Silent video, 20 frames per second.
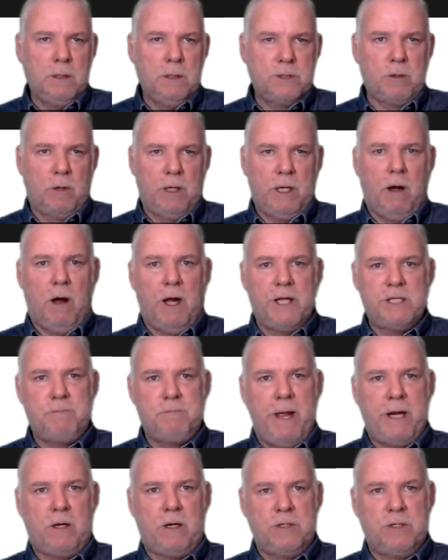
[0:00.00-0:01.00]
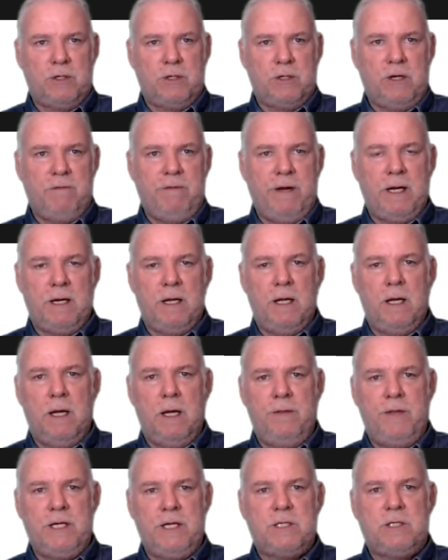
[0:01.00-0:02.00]
certainly odds makers, are giving
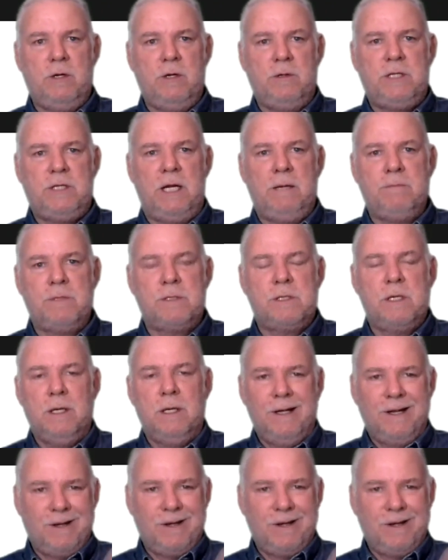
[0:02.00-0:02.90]
these two teams